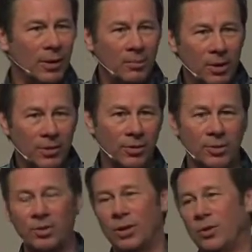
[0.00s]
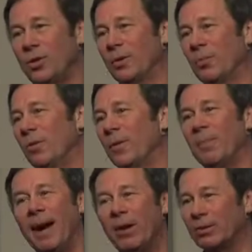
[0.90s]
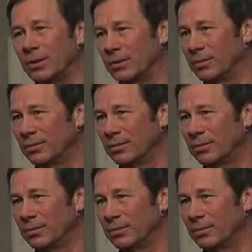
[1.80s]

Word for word: little mustard seed, you can move a mountain.